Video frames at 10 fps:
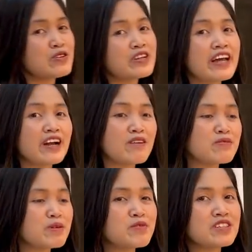you get
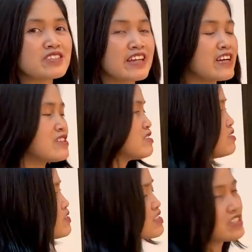up from the stairs,
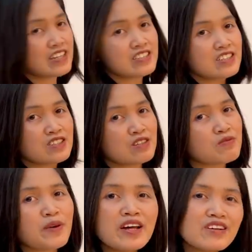you will see just
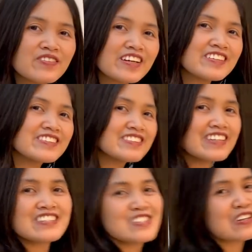in front of it. Let's